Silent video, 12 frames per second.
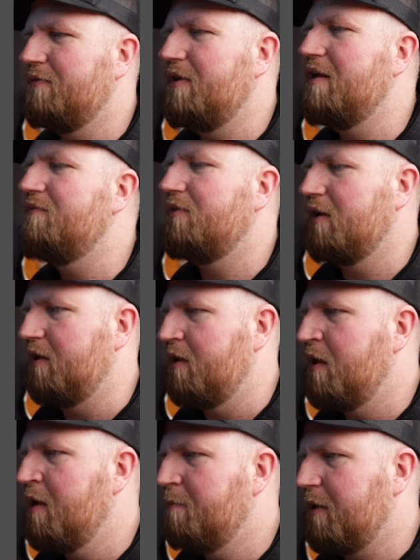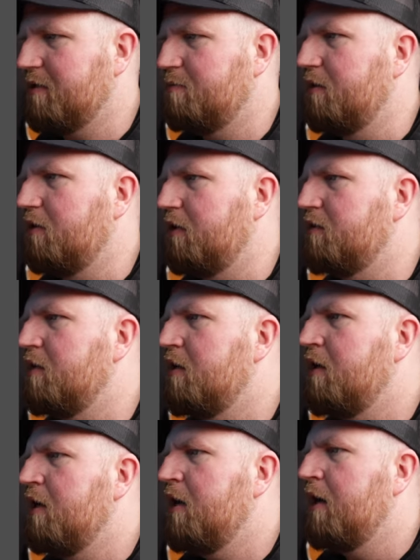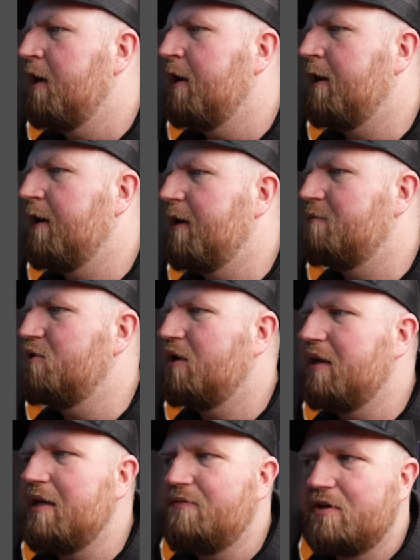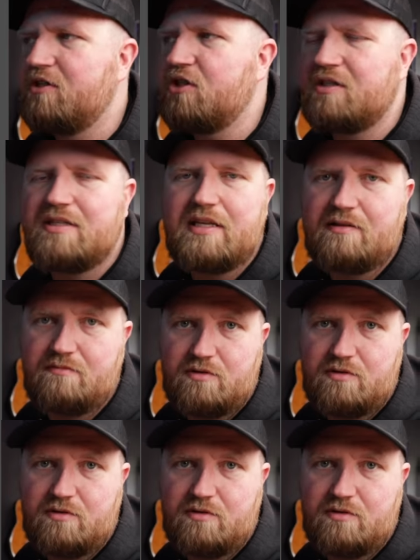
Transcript: have infinite possibilities. You can even just